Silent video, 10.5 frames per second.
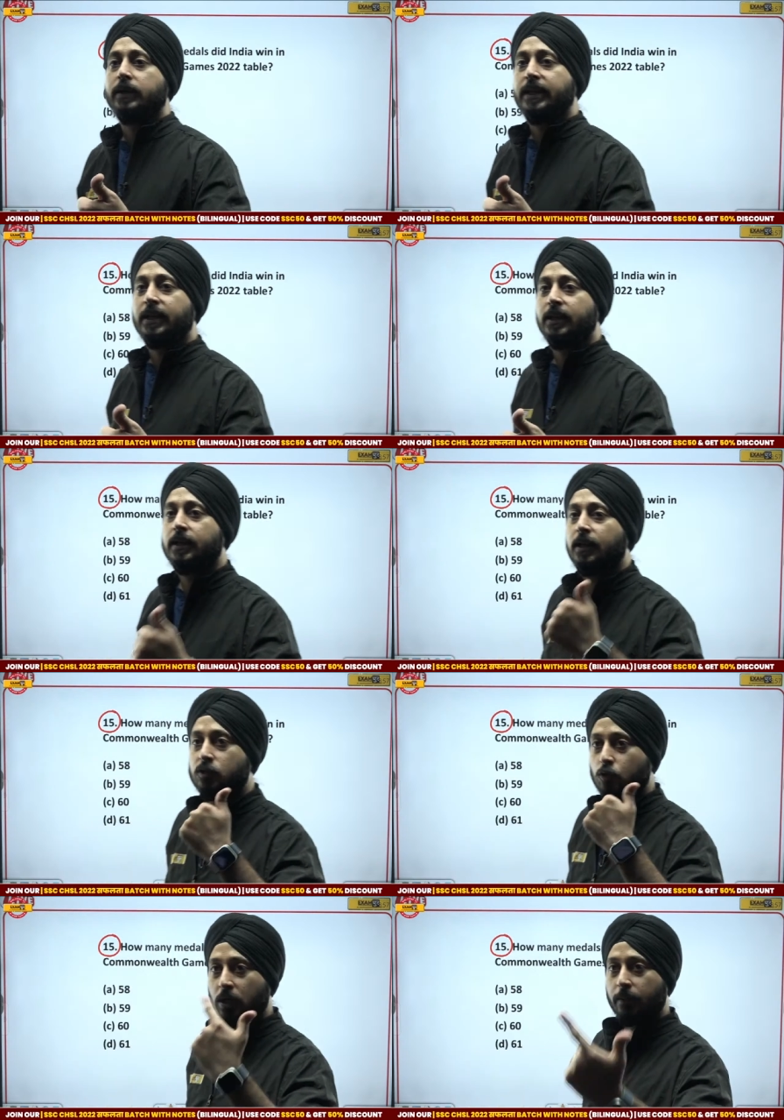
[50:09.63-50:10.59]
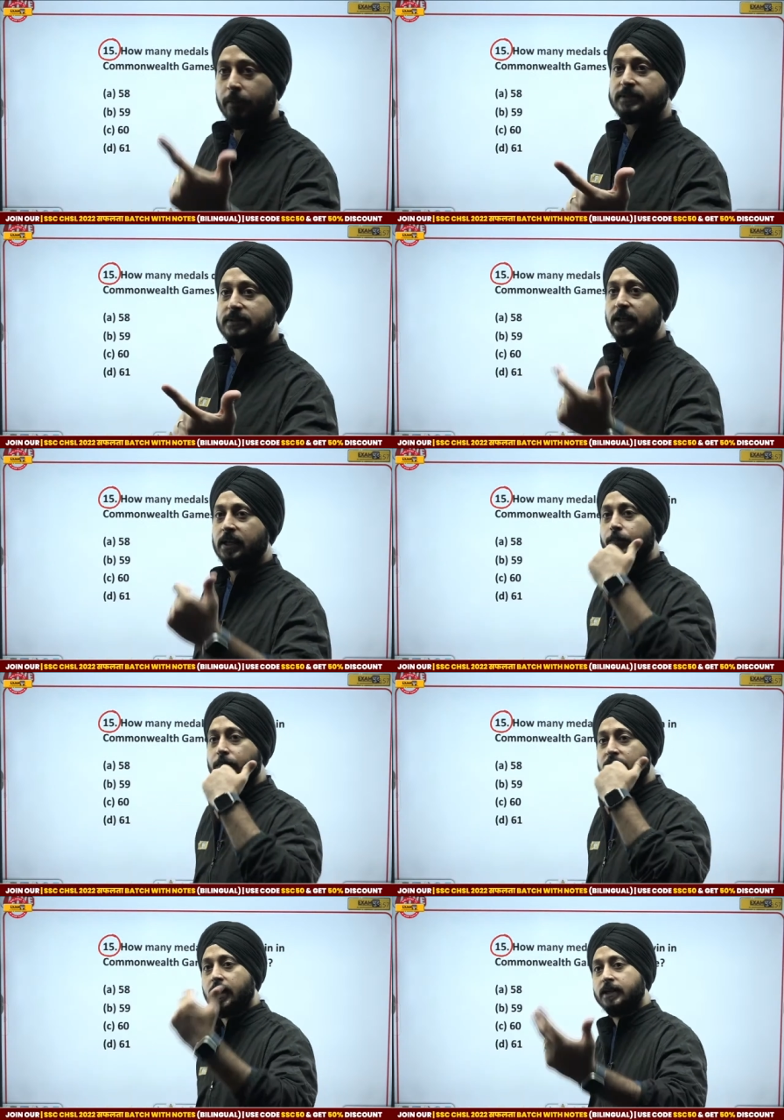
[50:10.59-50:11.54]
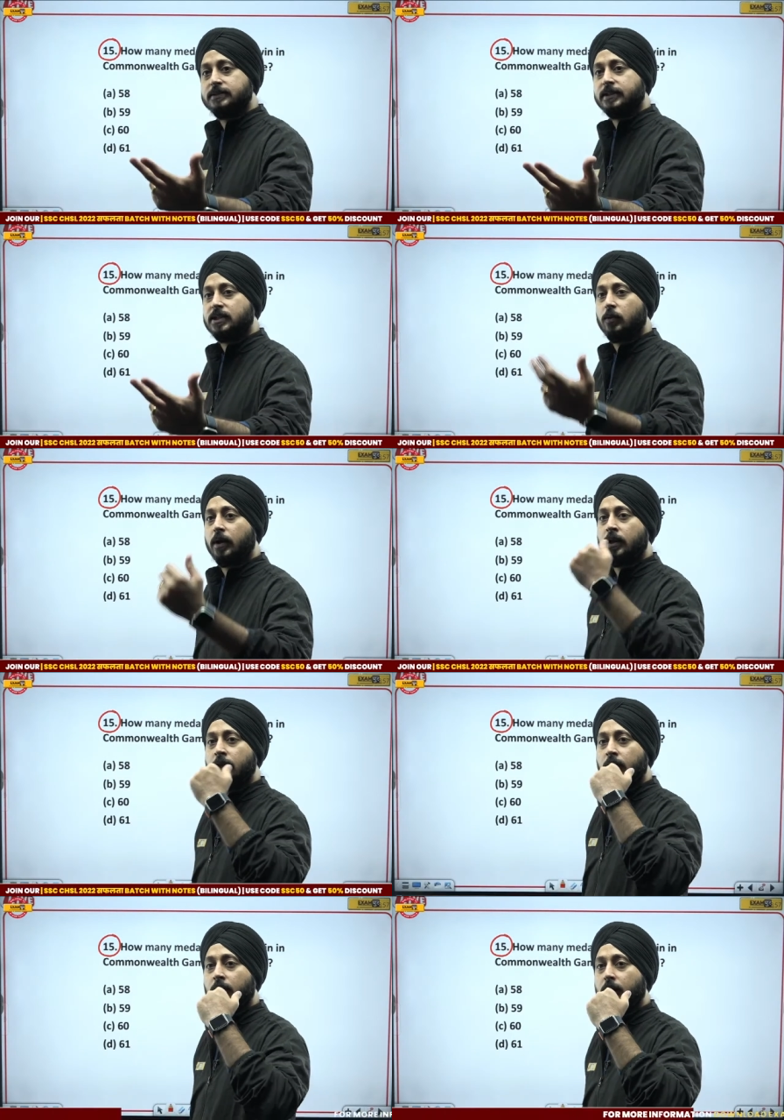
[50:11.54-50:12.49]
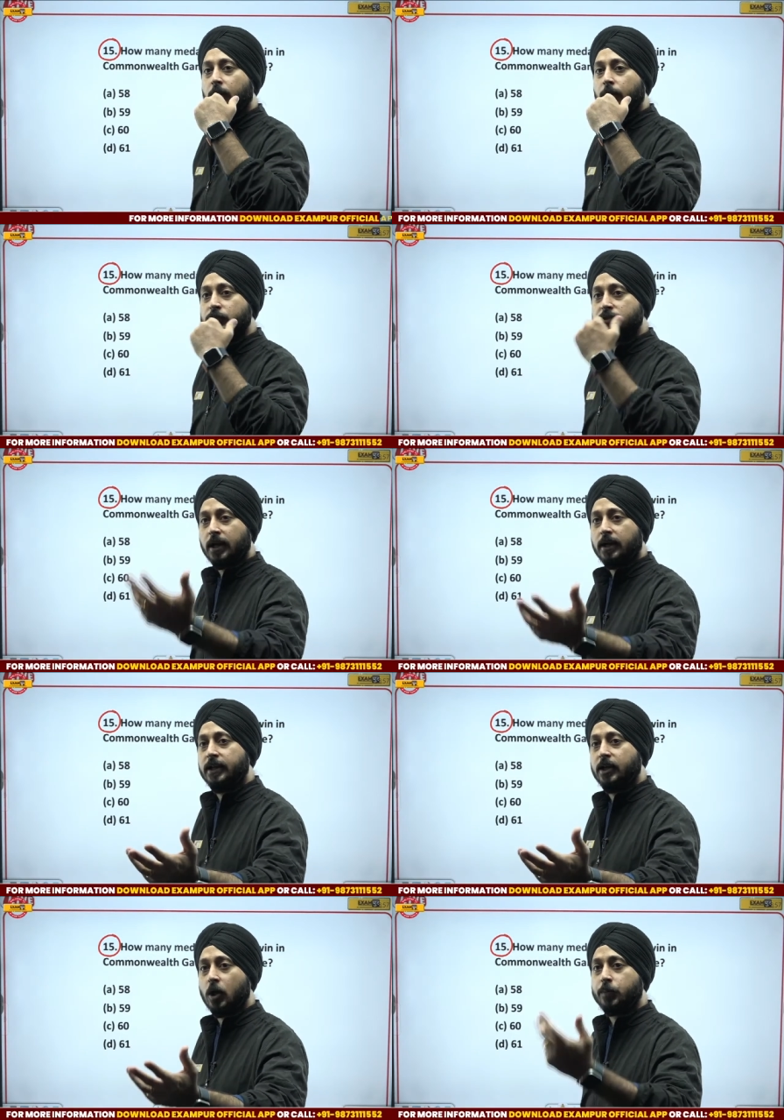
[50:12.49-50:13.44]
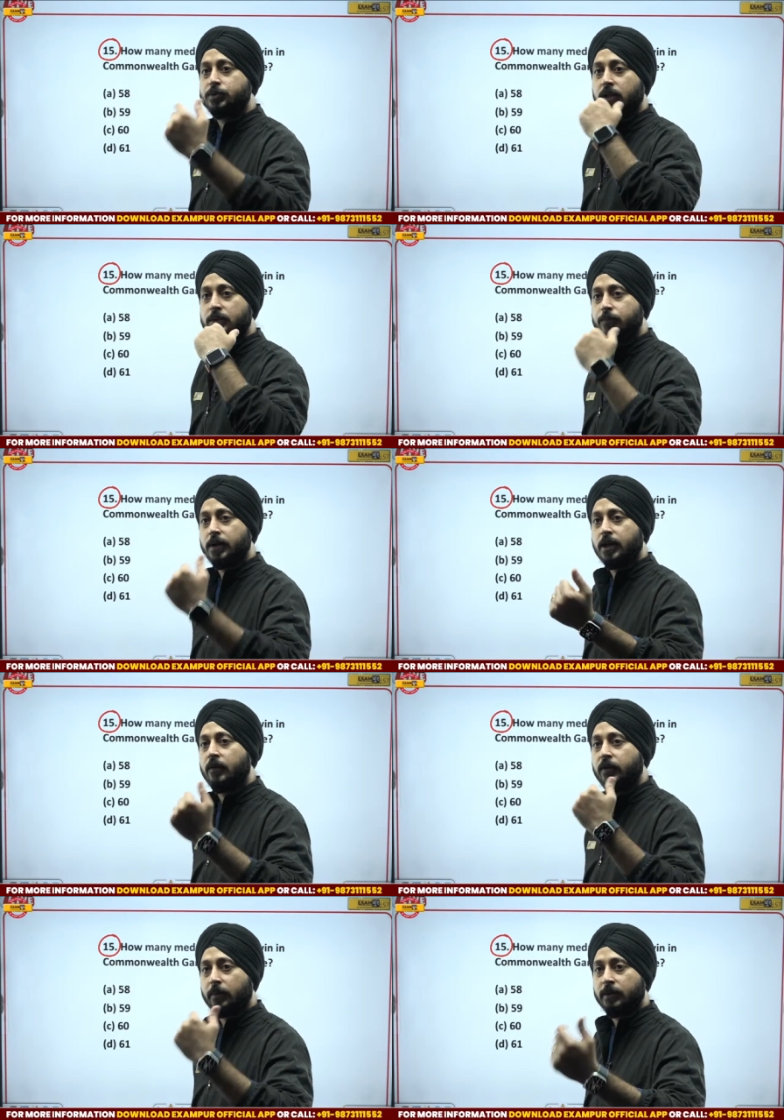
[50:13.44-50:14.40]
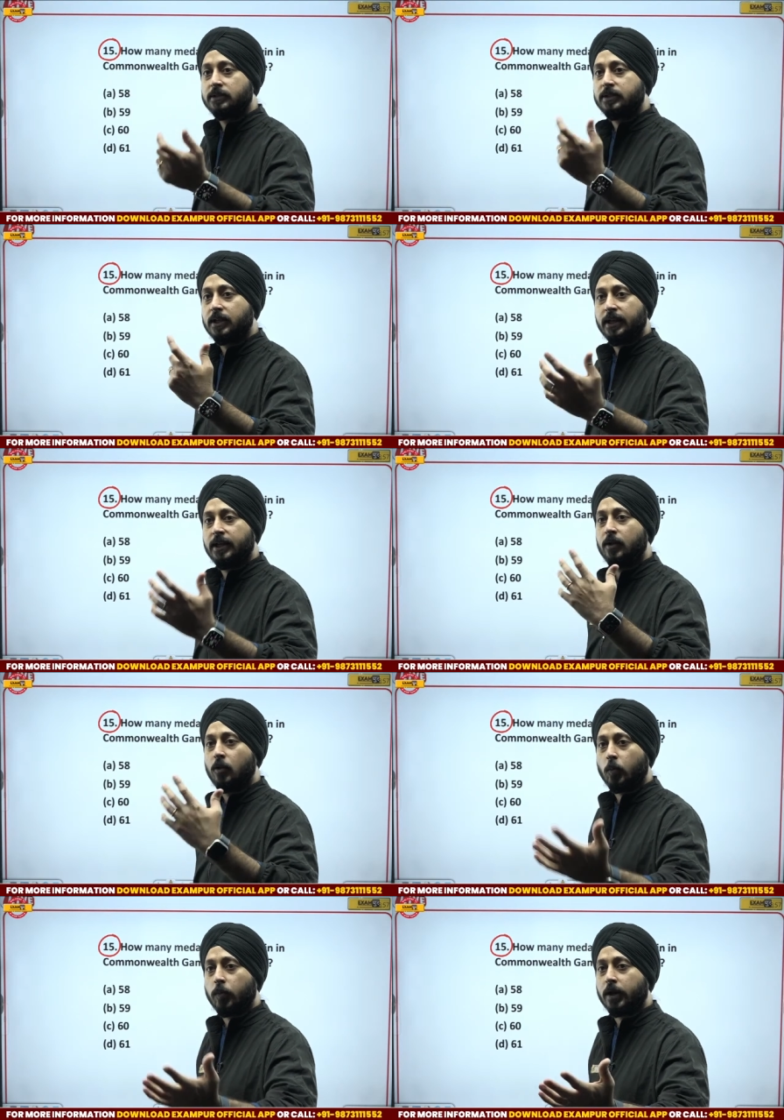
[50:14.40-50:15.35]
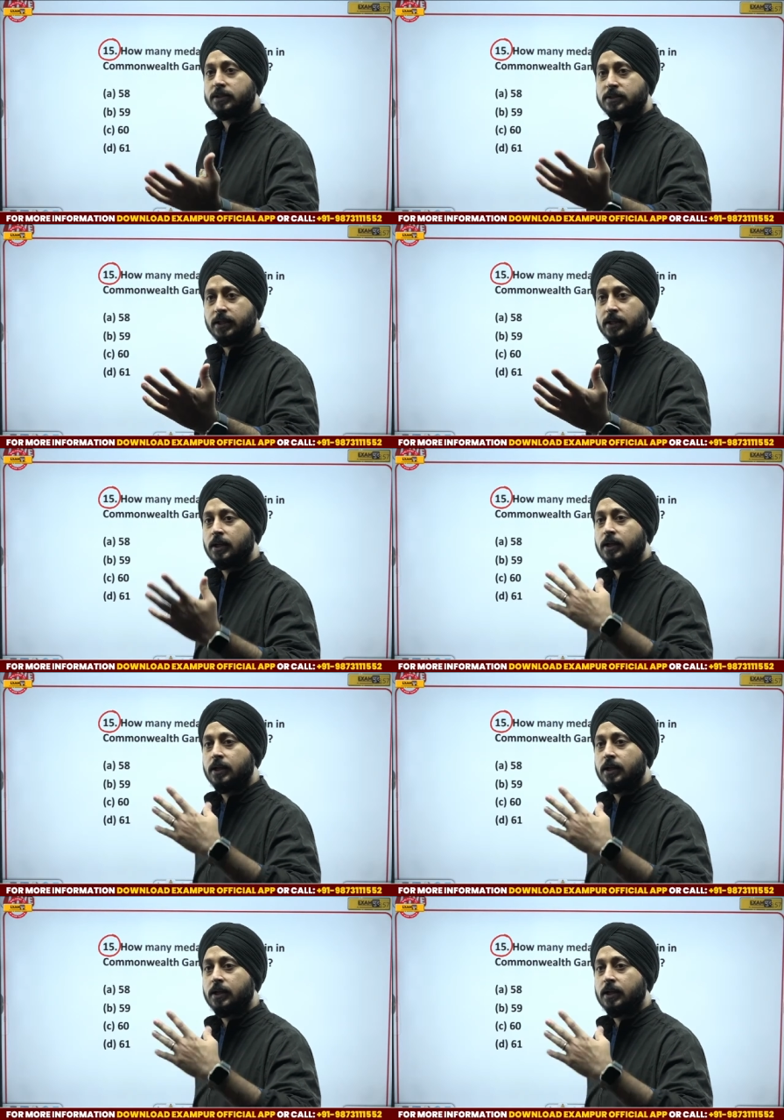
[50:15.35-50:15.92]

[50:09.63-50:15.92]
D, Sonam is D, Priya is 61, uh, Muskan D option, Priya Vikramaditya D, Lokprakash D.